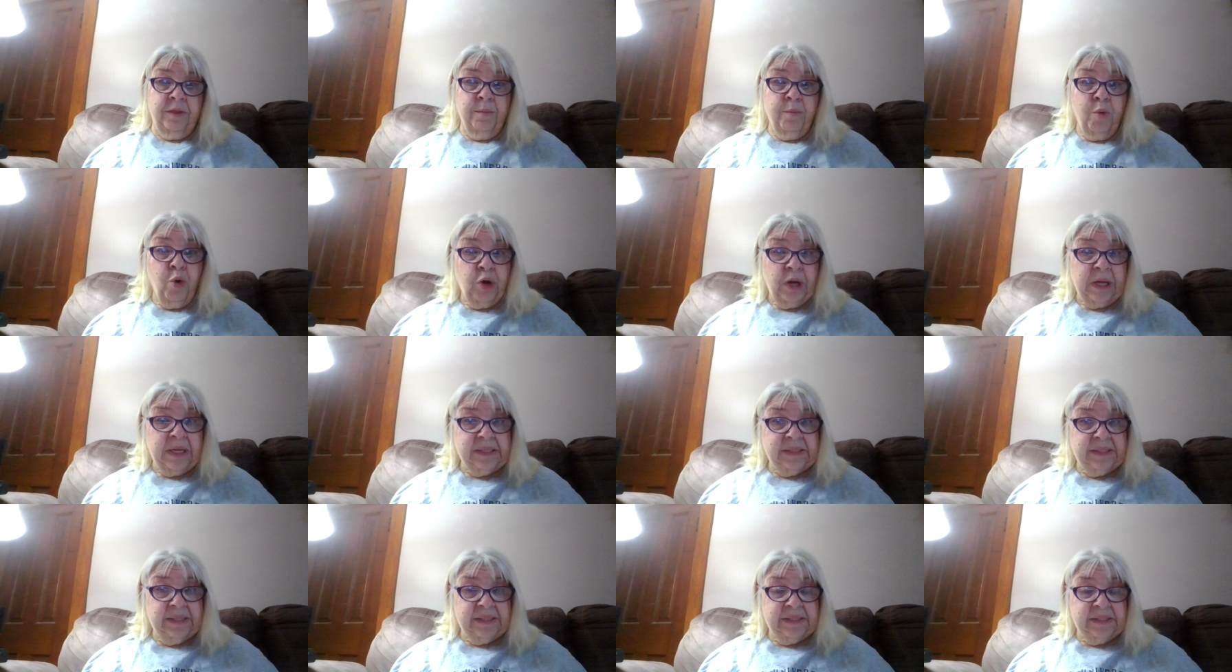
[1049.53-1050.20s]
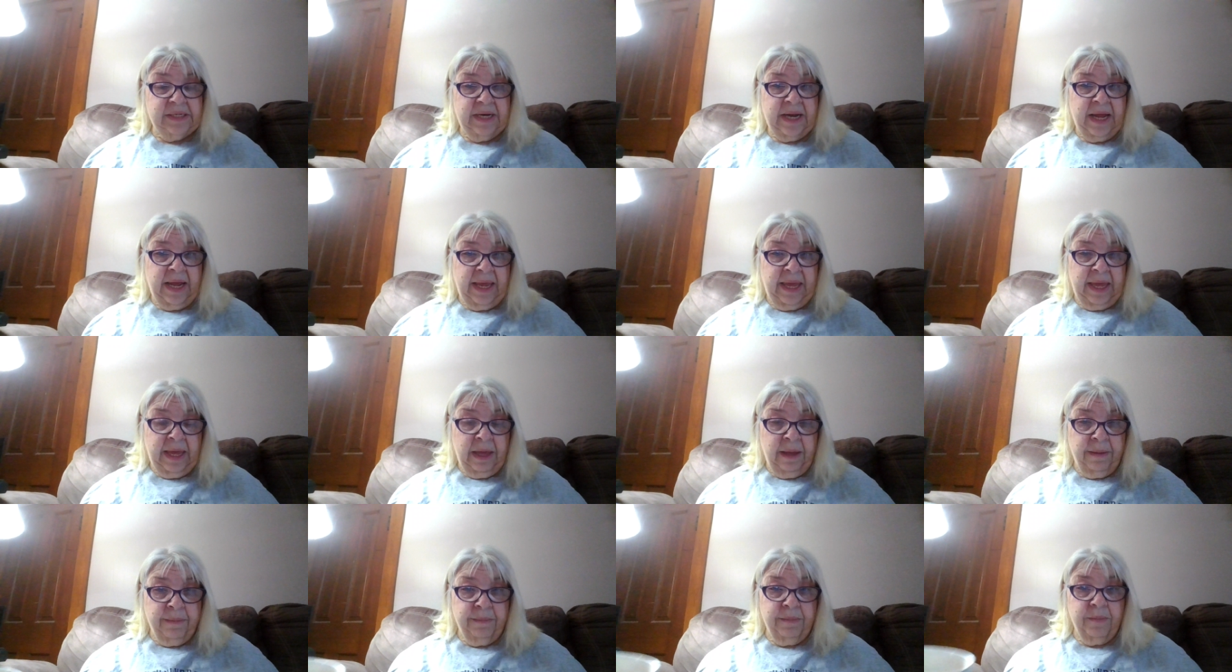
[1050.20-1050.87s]
the more consistent I
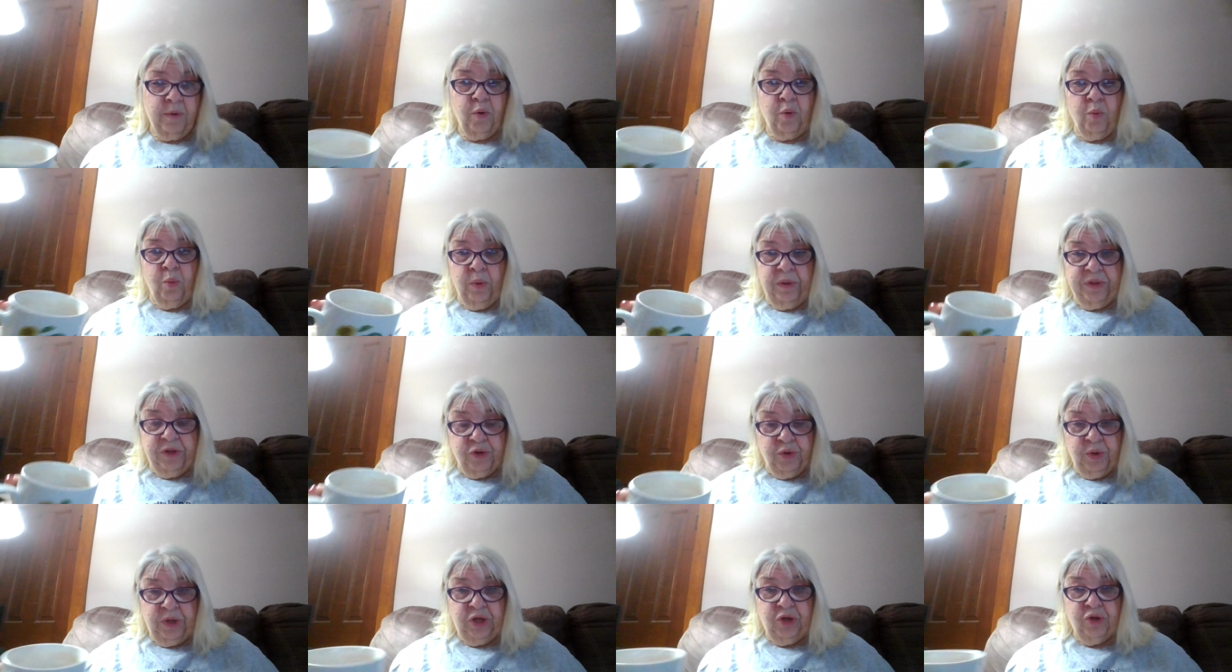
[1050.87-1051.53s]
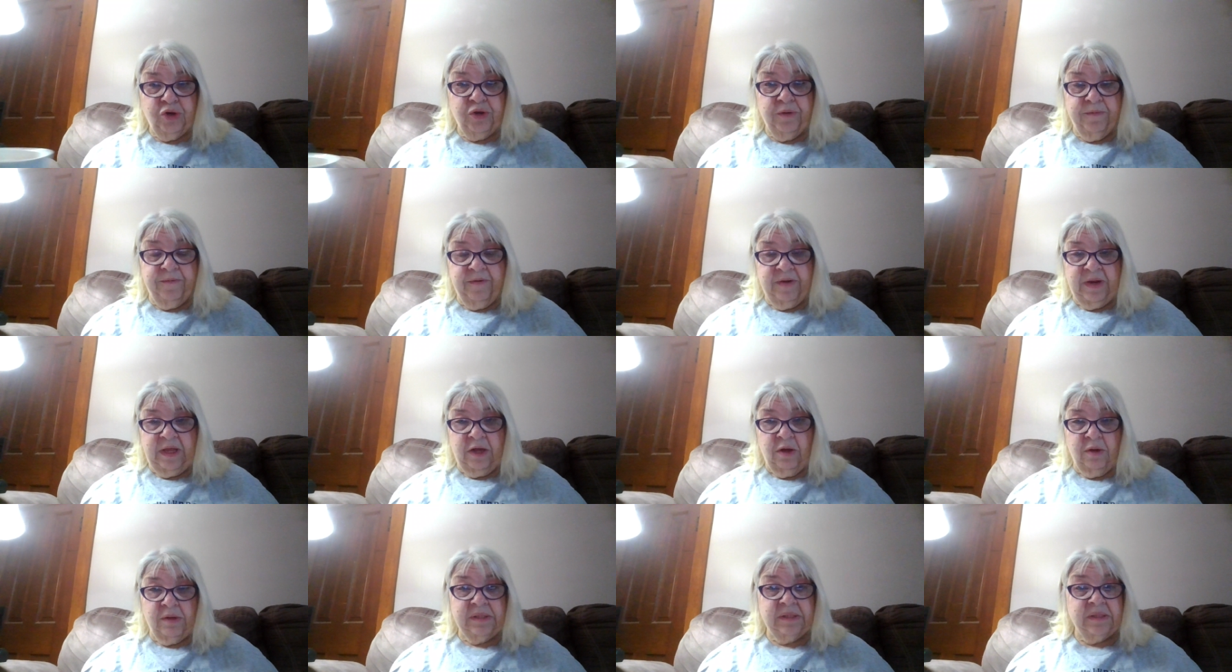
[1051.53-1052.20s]
am with doing YouTube
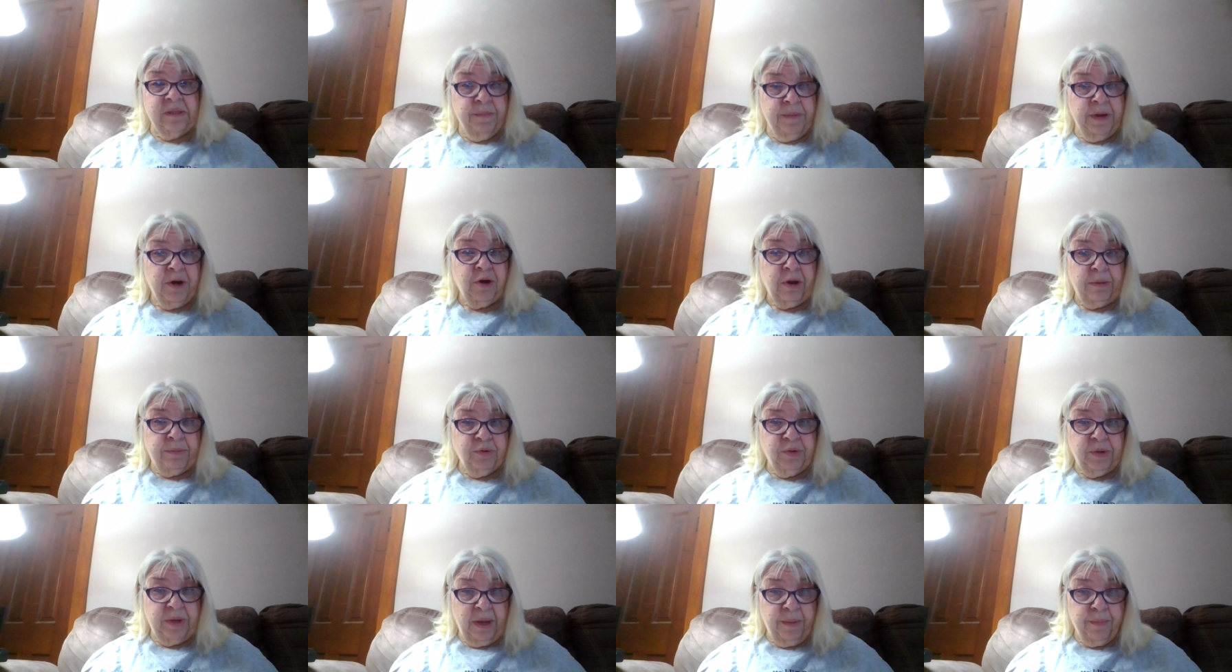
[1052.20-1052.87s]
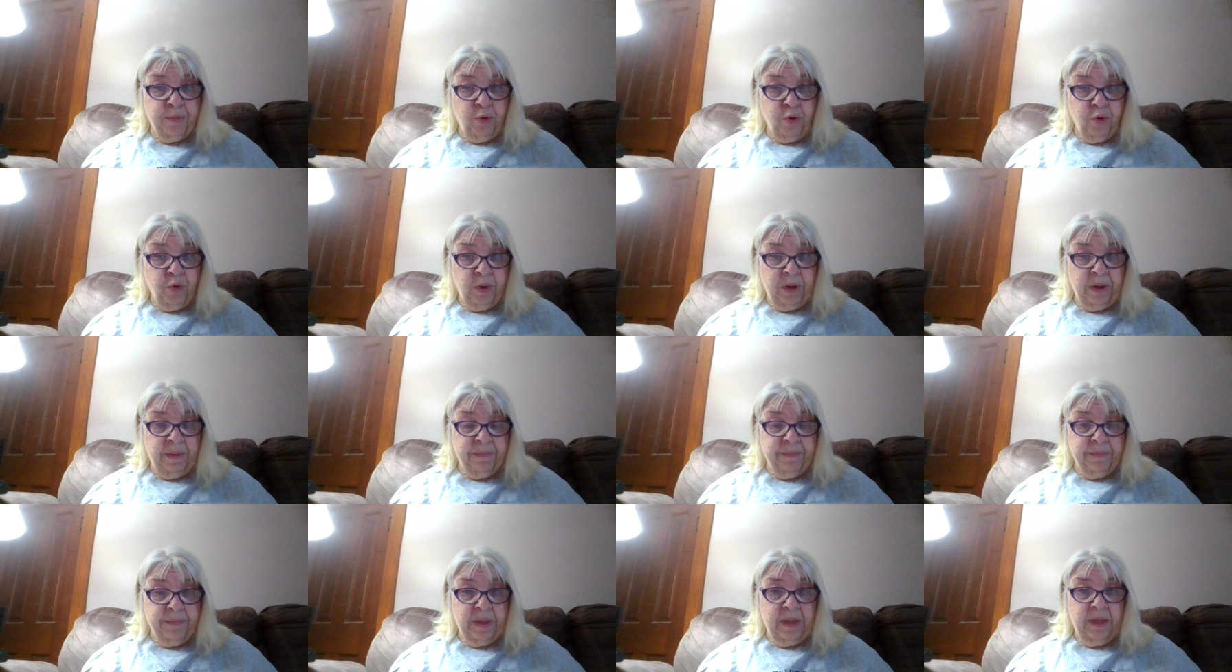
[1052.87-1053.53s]
videos, the better I'm doing a
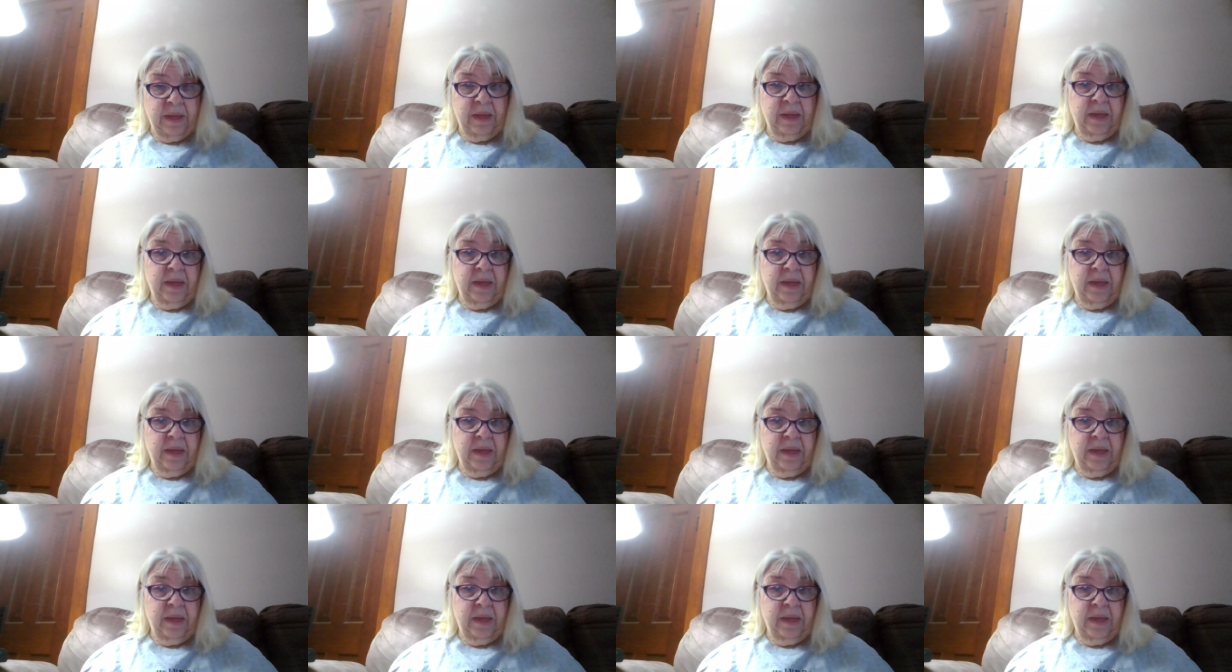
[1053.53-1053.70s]
program.